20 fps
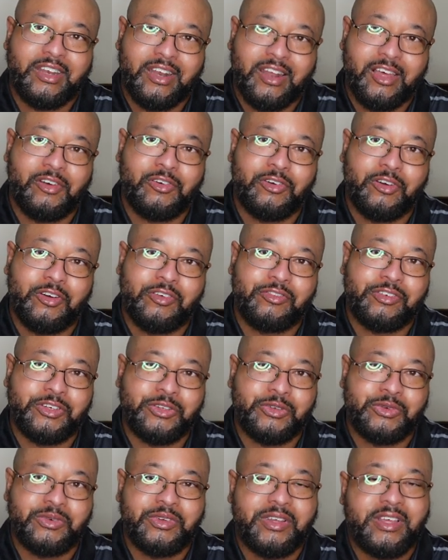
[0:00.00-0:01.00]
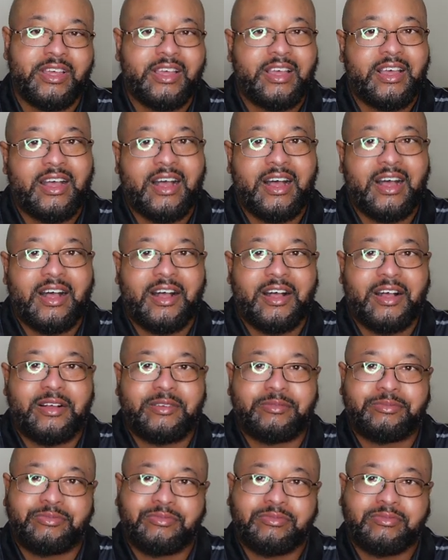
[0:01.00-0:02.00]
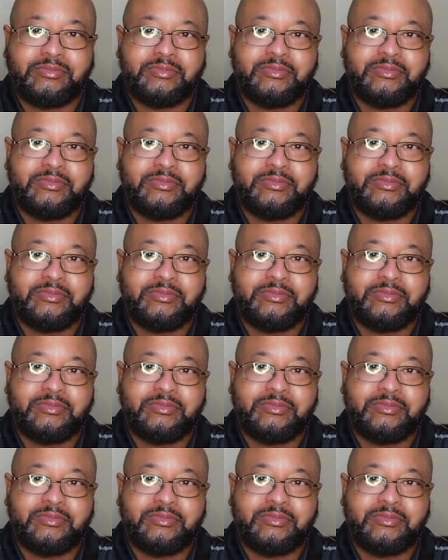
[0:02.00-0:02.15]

long overdue. Um,